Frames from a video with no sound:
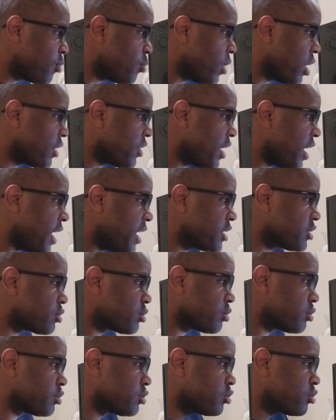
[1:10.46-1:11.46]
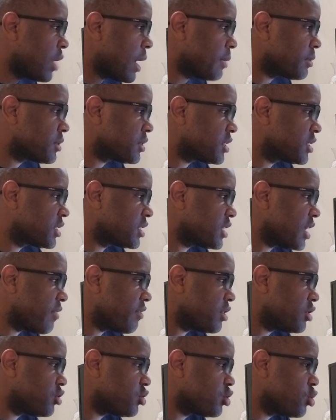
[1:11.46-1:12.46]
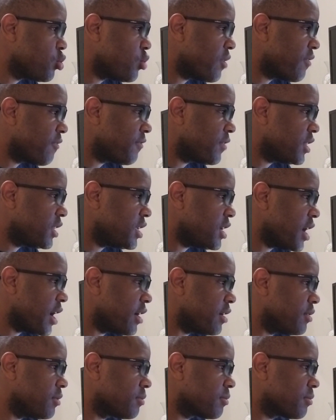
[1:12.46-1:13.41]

while the Astros dropped to 72 and 58.